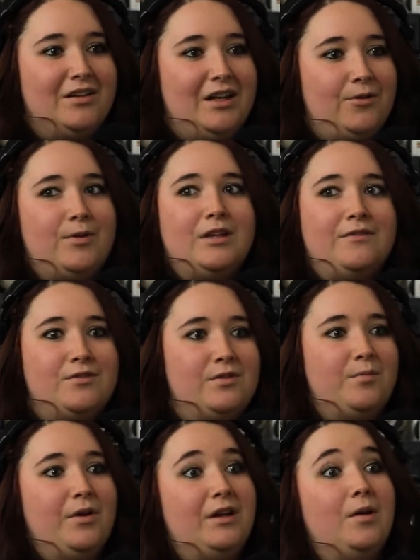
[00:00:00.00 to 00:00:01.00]
Like we lived
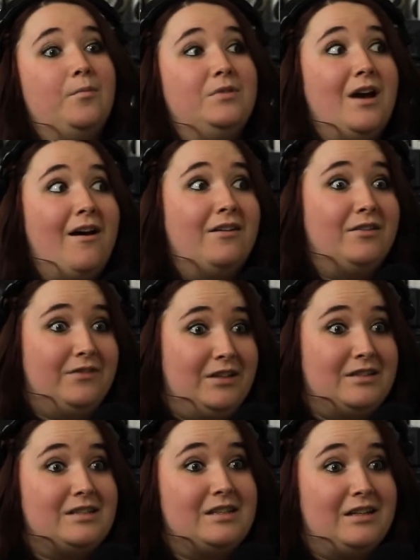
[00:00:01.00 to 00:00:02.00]
with like a ton of like
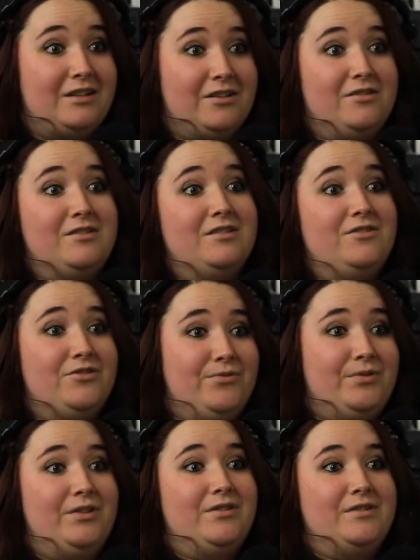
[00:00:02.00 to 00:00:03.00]
seniors and
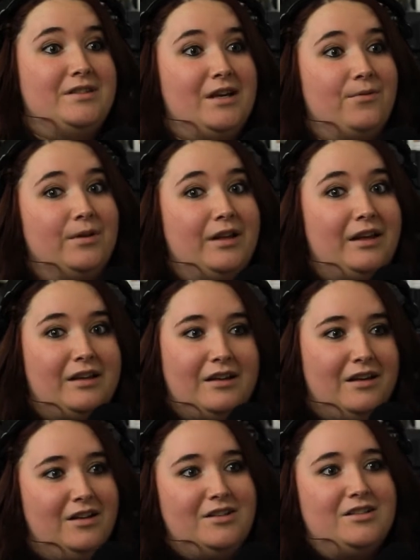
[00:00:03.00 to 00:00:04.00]
juniors that were like
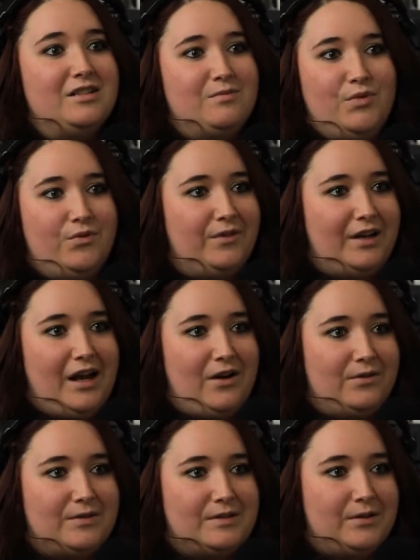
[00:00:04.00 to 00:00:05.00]
just moving
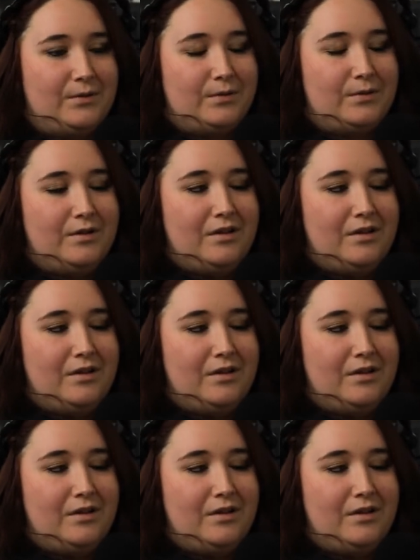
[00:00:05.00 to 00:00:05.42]
out. So